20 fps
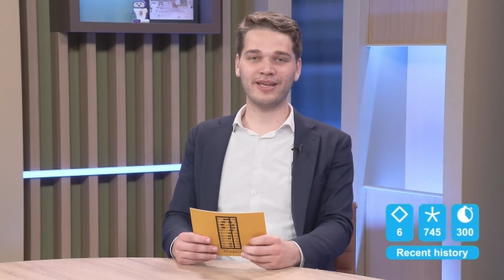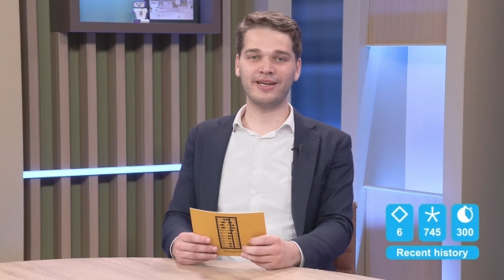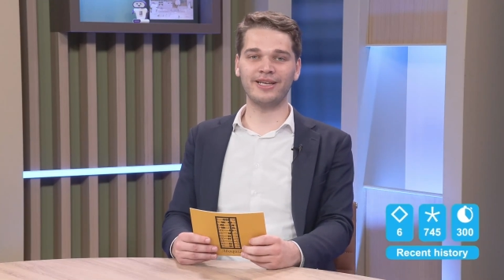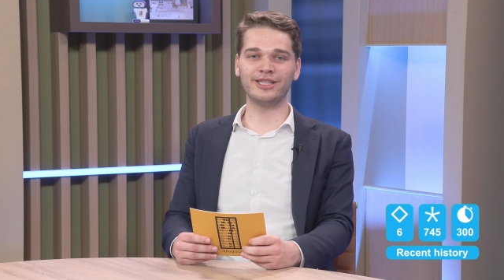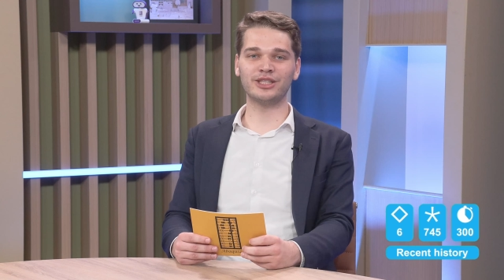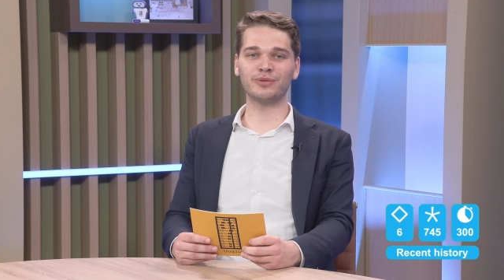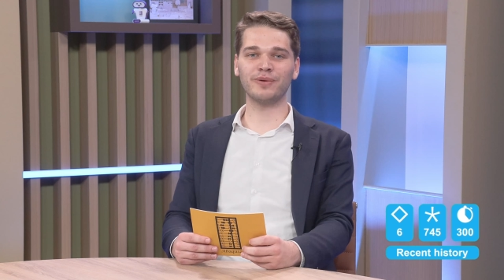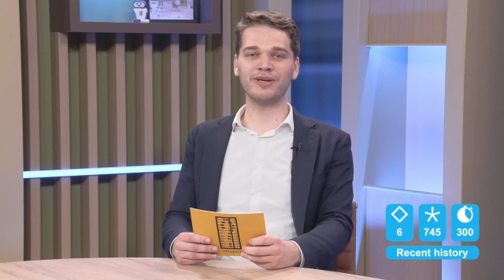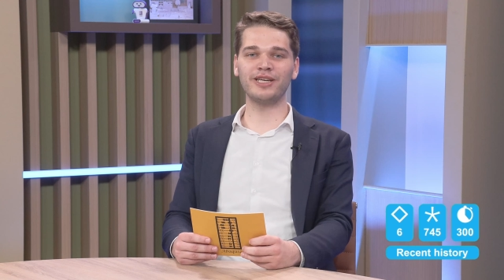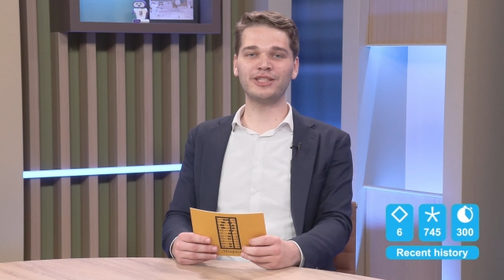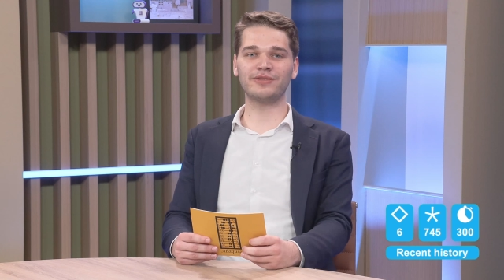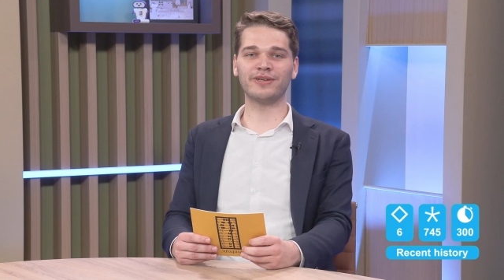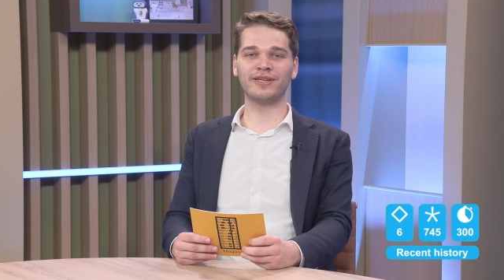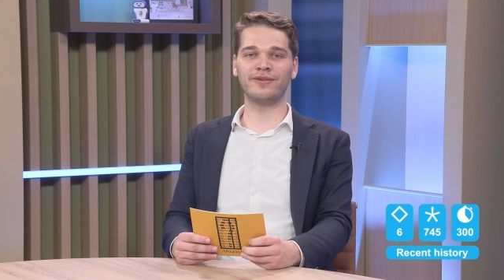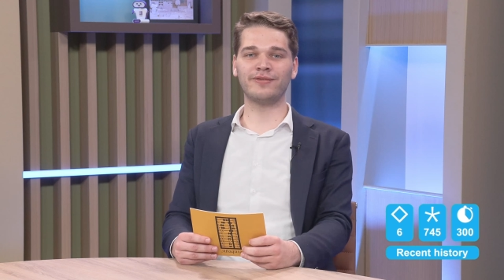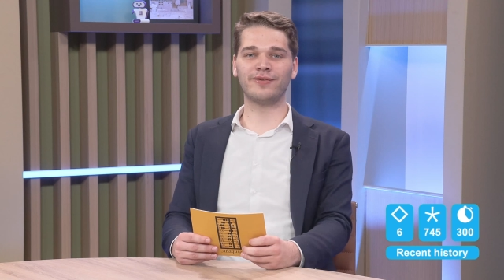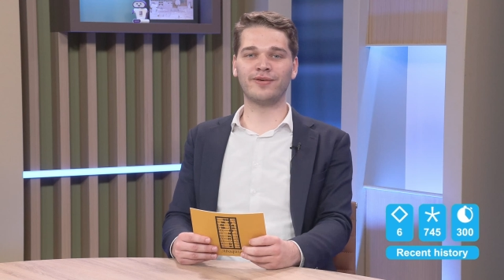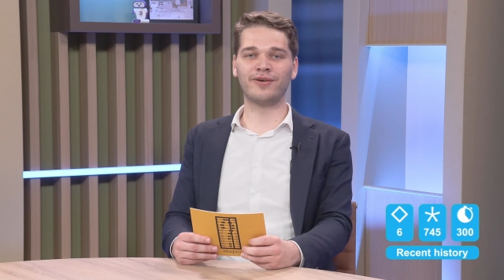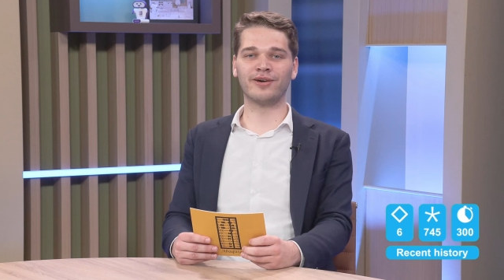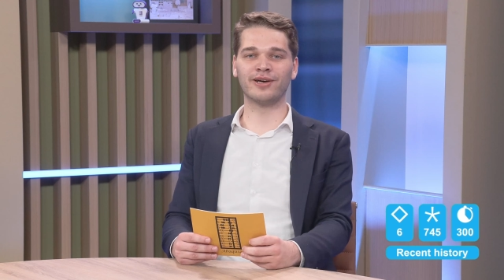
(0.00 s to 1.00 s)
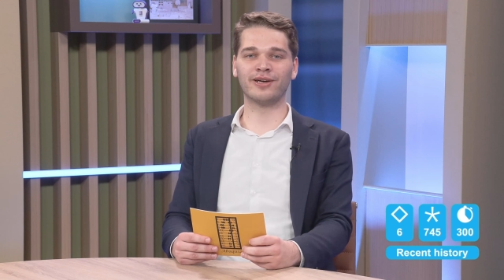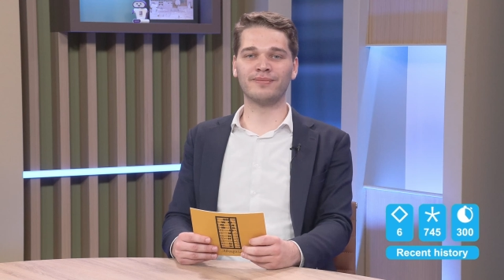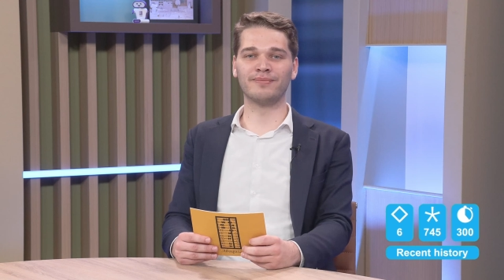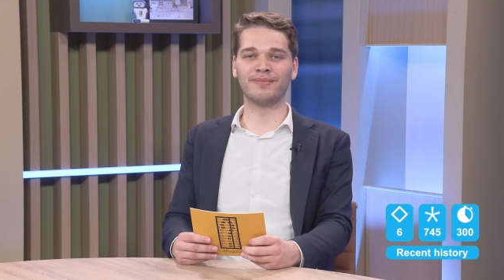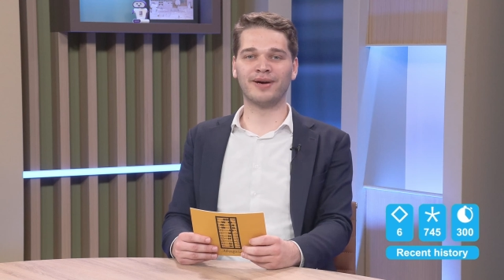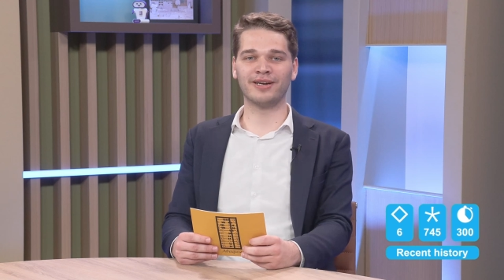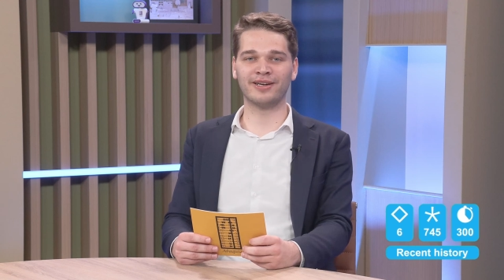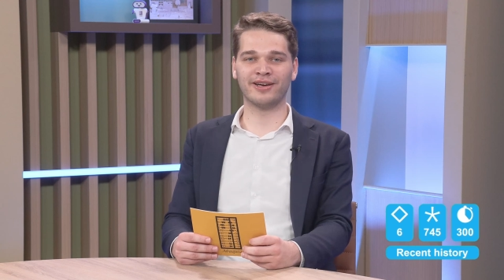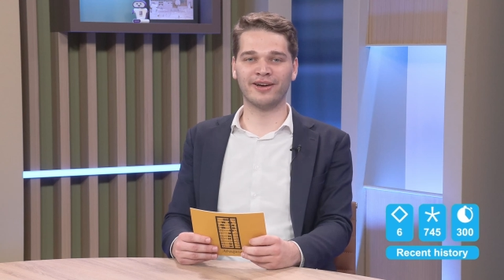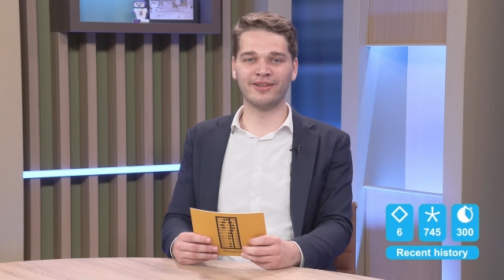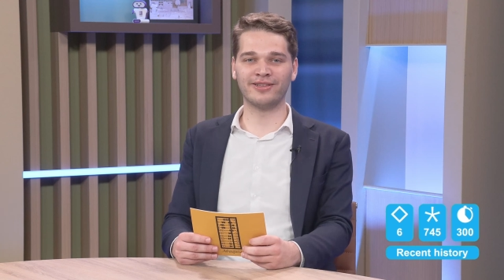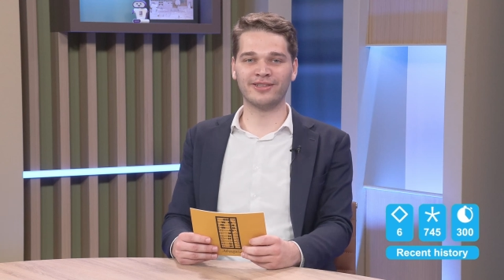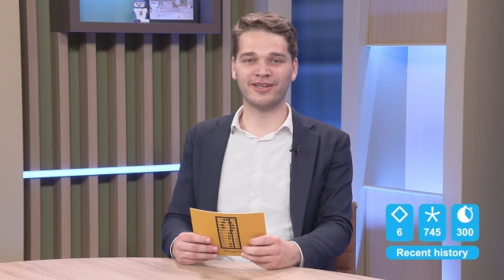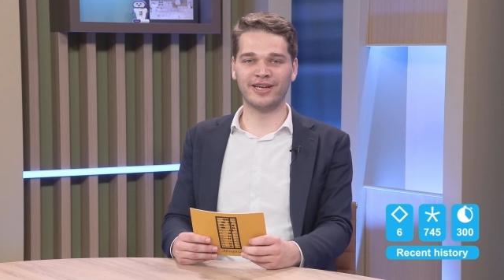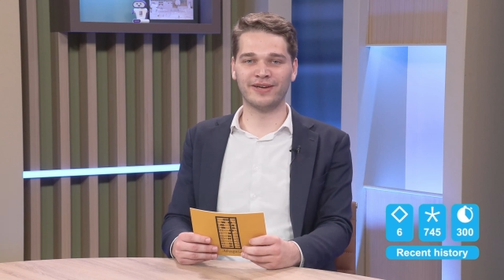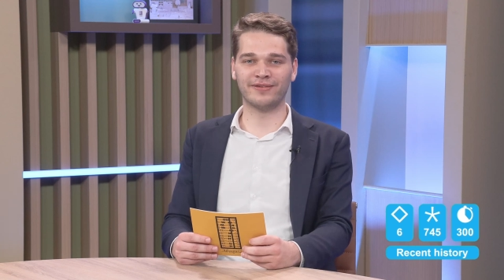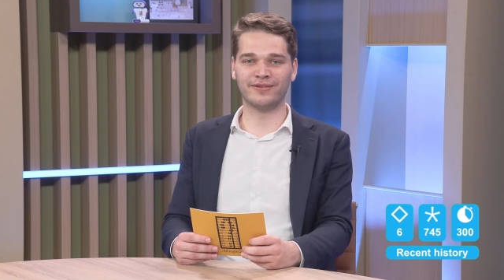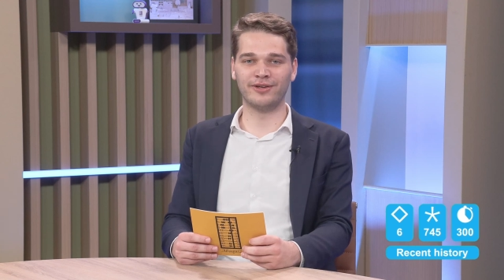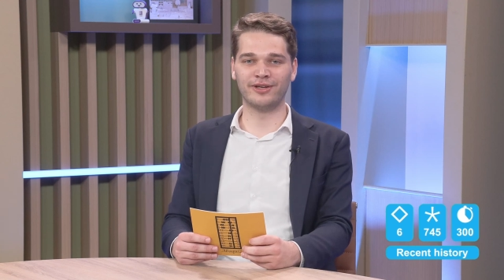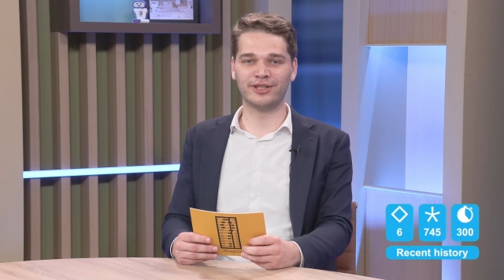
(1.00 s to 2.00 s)
In 2024, Mark Rutte
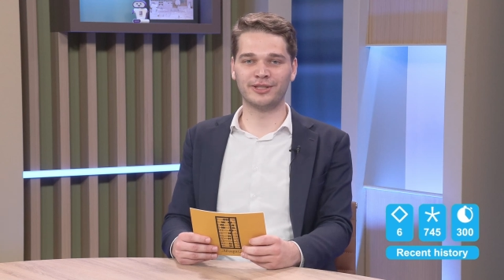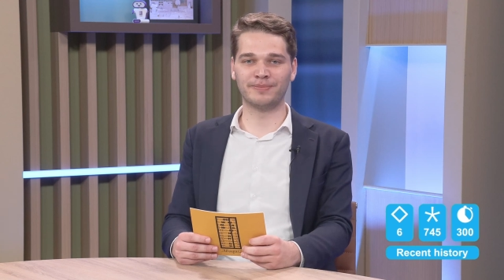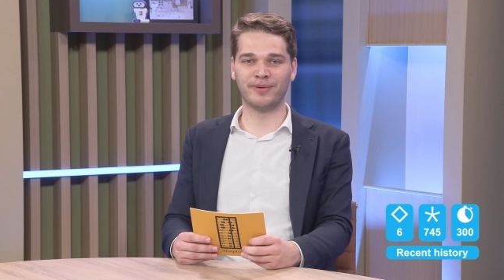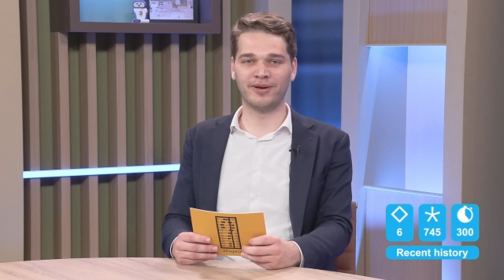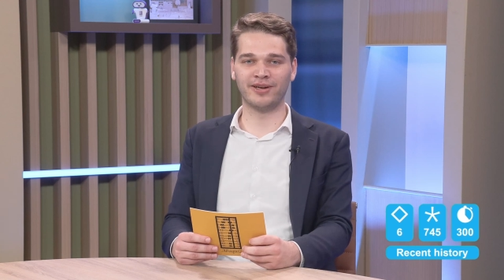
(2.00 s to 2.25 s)
left Dutch